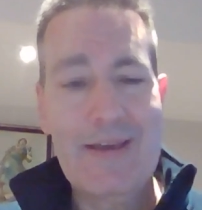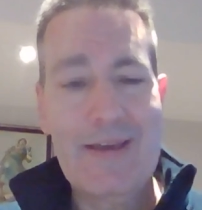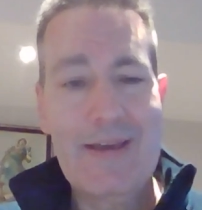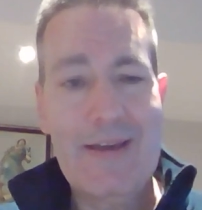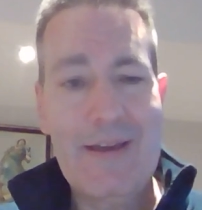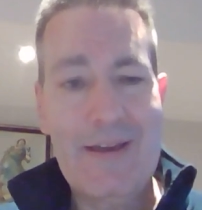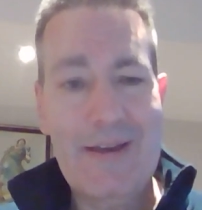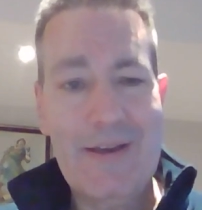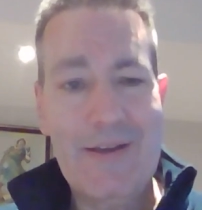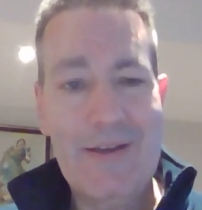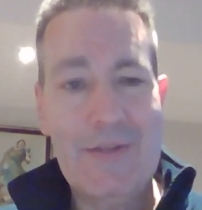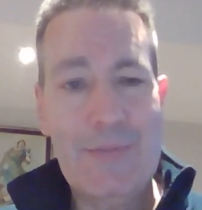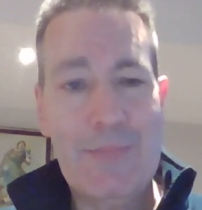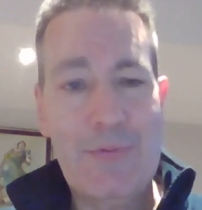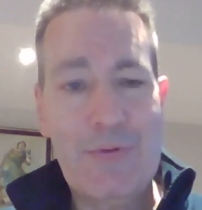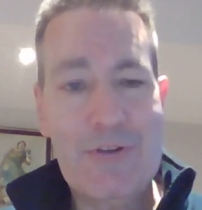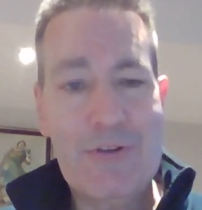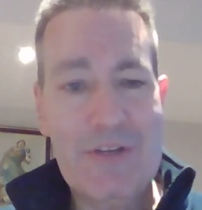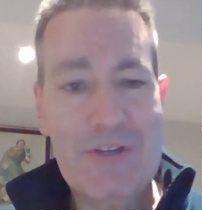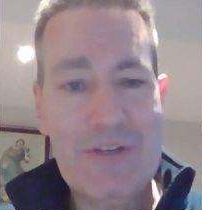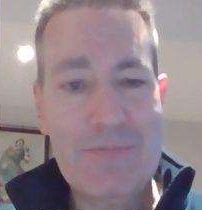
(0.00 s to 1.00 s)
the
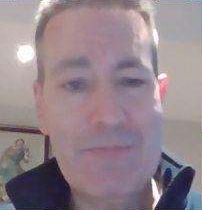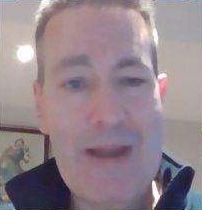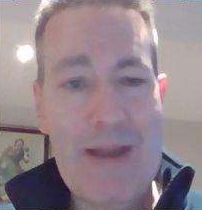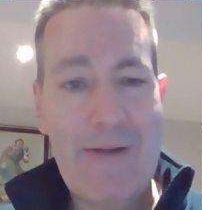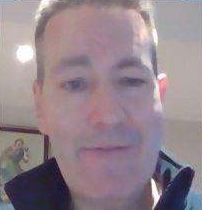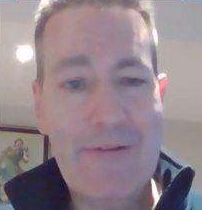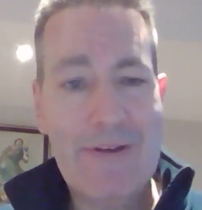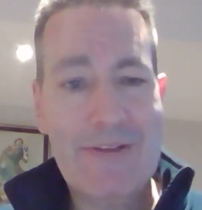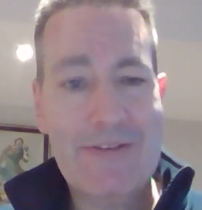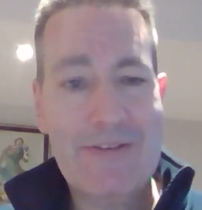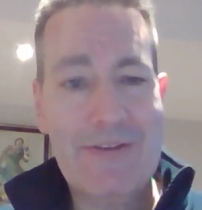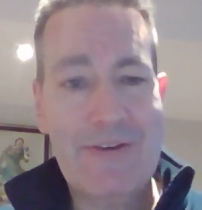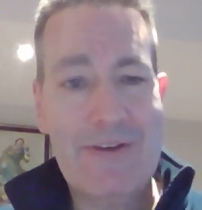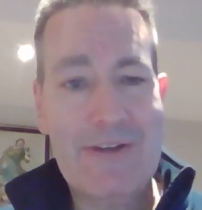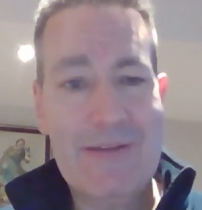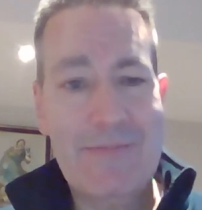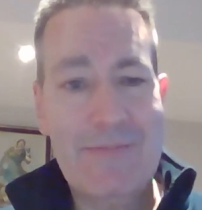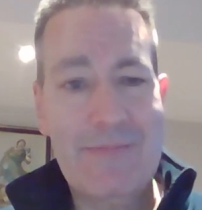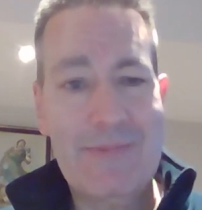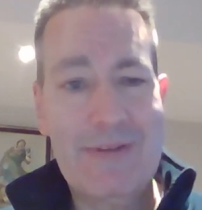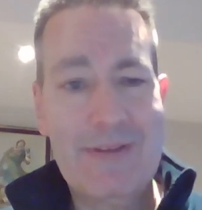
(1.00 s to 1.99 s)
British
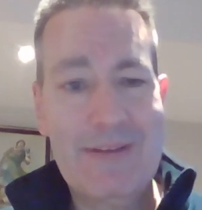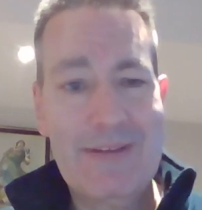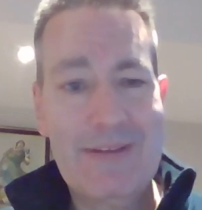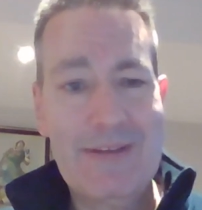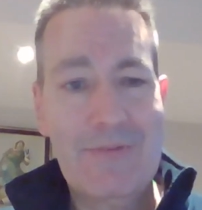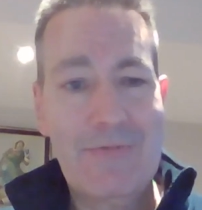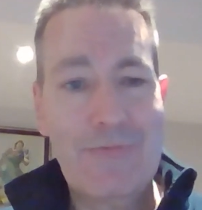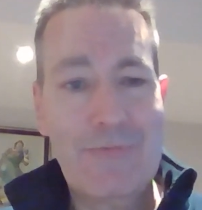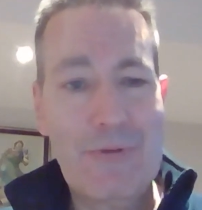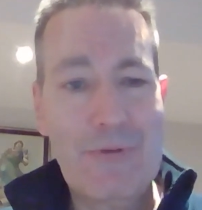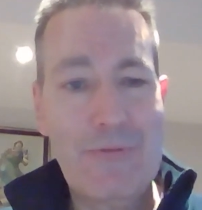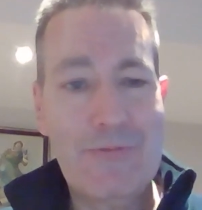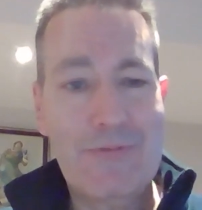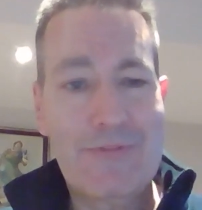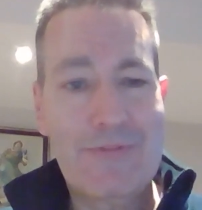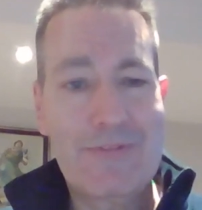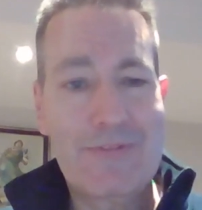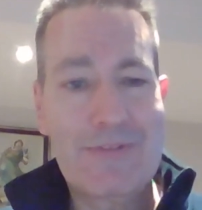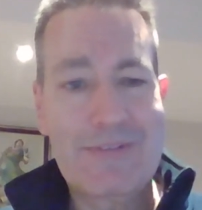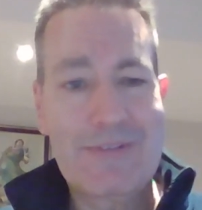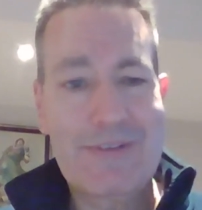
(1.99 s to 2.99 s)
maritime
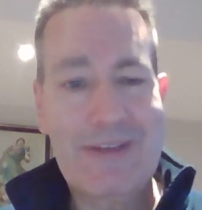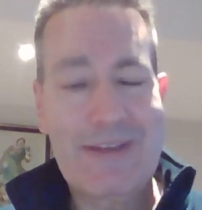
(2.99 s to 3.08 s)
roots.